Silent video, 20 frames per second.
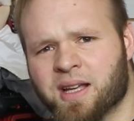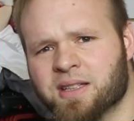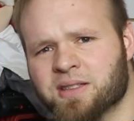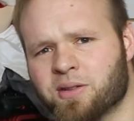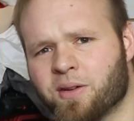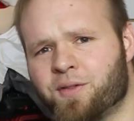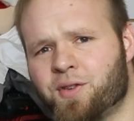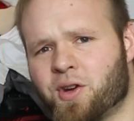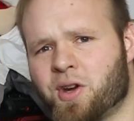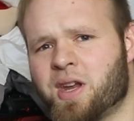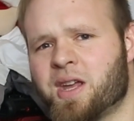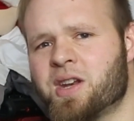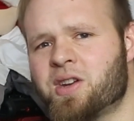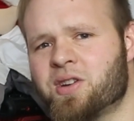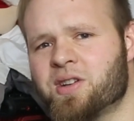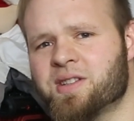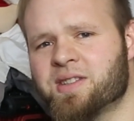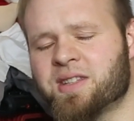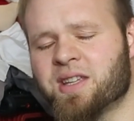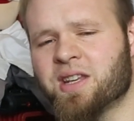So if you're
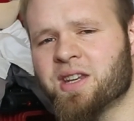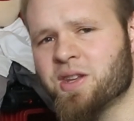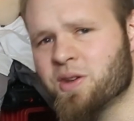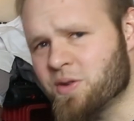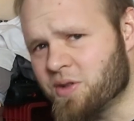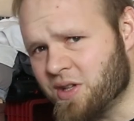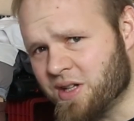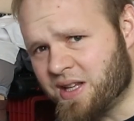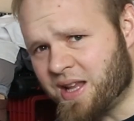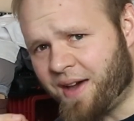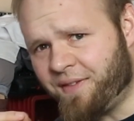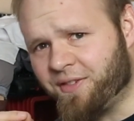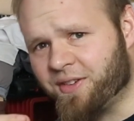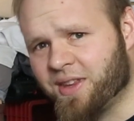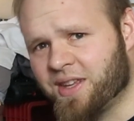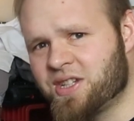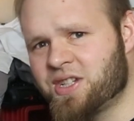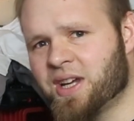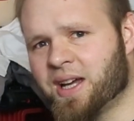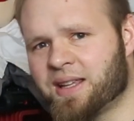interested, you should
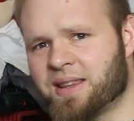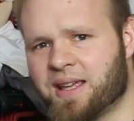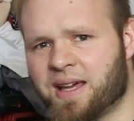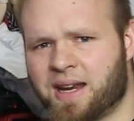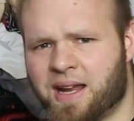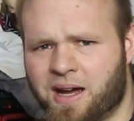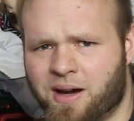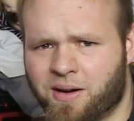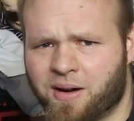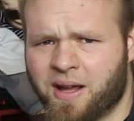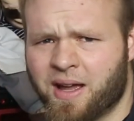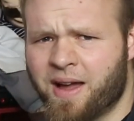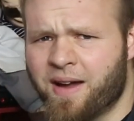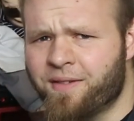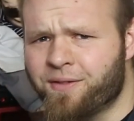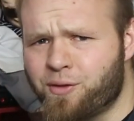definitely check that out.